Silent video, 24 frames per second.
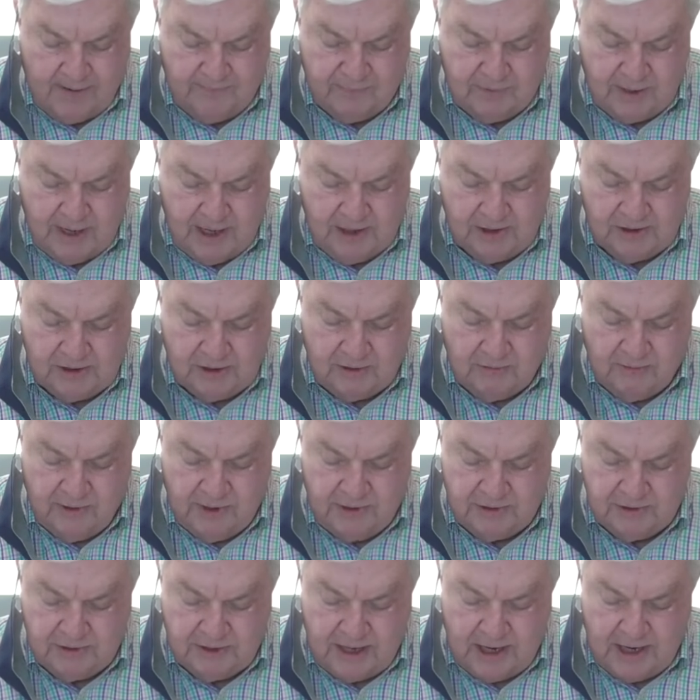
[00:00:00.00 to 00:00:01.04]
updates and
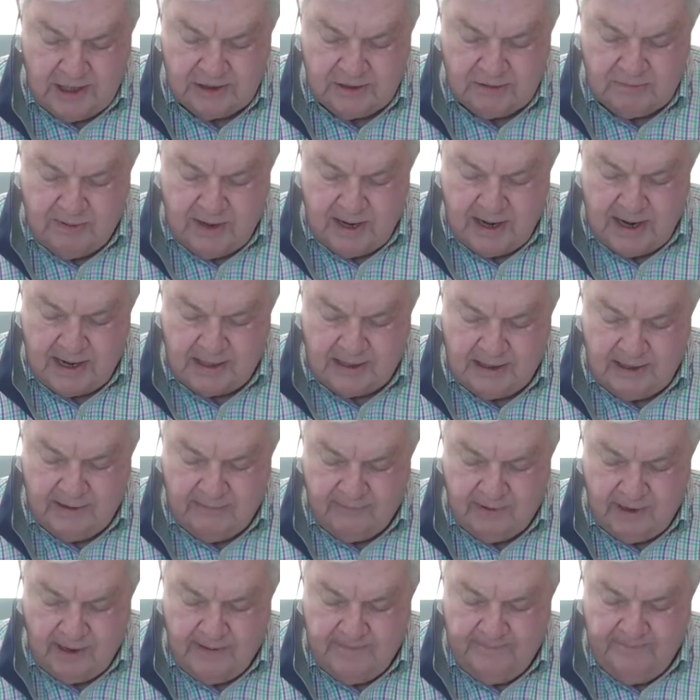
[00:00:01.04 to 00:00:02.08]
originally estimated
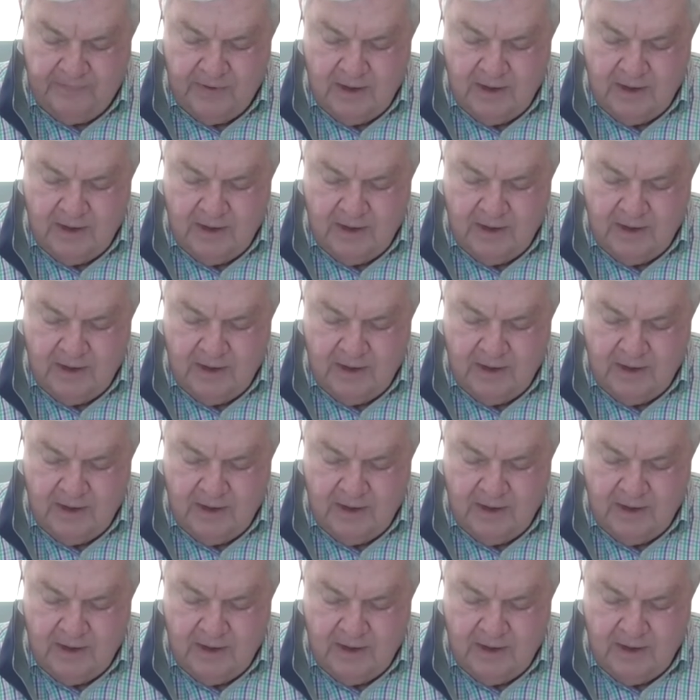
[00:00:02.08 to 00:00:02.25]
activity.